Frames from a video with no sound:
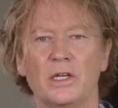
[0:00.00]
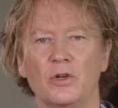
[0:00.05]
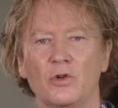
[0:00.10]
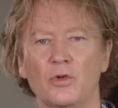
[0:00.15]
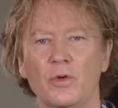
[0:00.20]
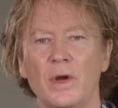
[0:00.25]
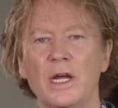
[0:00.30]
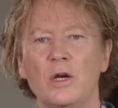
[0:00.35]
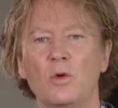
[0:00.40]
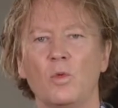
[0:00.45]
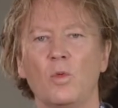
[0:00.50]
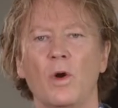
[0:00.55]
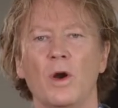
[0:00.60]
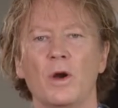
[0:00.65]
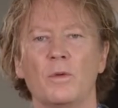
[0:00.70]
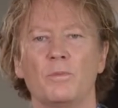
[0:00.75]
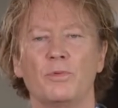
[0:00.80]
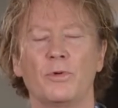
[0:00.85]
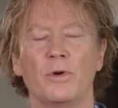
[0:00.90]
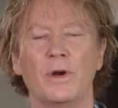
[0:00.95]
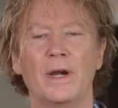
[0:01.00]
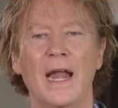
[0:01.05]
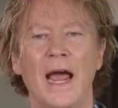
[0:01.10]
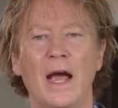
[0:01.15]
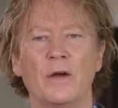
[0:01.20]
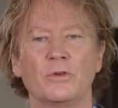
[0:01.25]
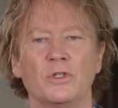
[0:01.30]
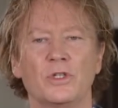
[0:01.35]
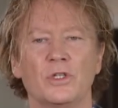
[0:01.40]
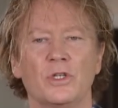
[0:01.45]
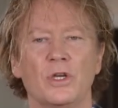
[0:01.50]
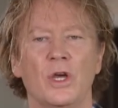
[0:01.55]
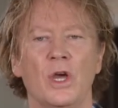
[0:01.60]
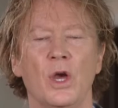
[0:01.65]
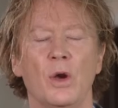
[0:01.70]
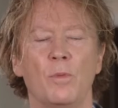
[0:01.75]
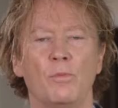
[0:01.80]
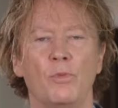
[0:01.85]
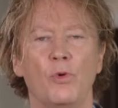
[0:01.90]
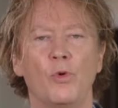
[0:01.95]
Greek word pronounced
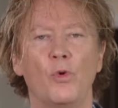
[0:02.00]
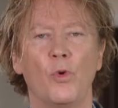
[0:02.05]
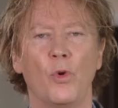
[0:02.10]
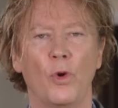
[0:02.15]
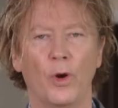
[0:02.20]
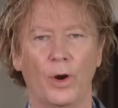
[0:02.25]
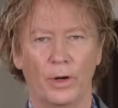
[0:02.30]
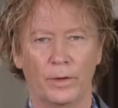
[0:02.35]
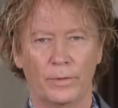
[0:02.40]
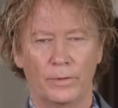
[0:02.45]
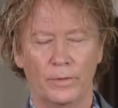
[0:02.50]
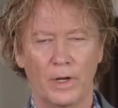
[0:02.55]
poor,